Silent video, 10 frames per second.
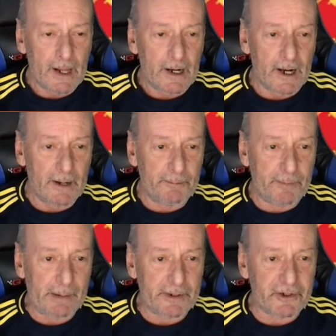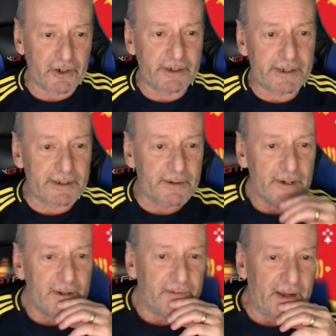Pepper G says,
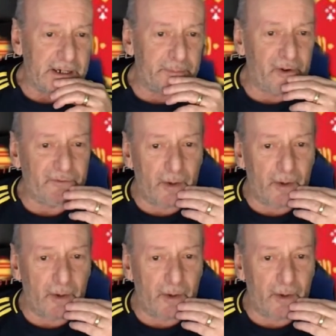"Thank you, brother.